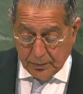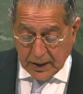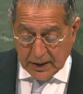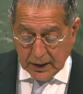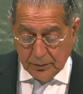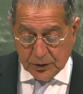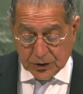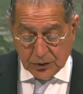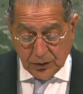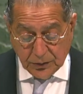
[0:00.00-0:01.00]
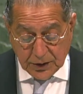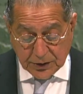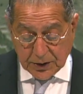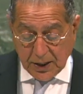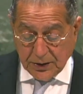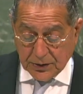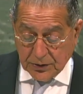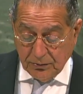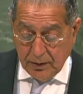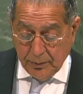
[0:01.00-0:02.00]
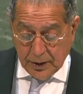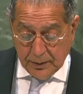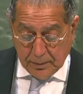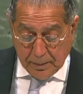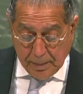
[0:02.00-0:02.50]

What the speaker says: by the Commission on the Status of Women,